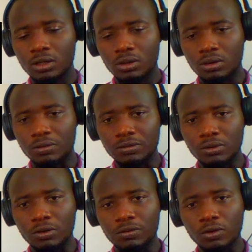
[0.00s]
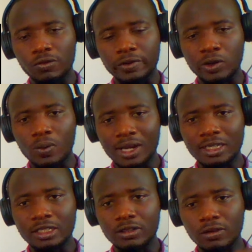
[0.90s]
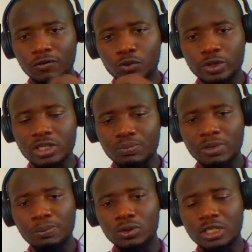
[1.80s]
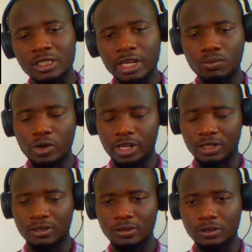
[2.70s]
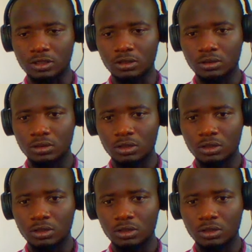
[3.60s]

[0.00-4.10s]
of, of, of equality, of treating people the same way, you know?